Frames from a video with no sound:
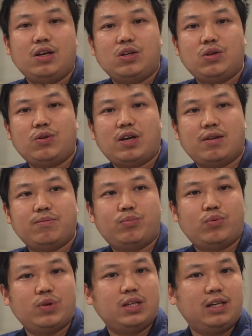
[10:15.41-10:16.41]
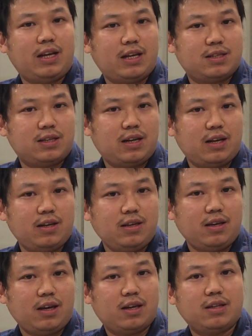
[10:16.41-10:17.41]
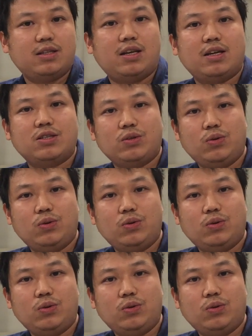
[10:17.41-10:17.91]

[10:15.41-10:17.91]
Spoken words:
you can bring less light and test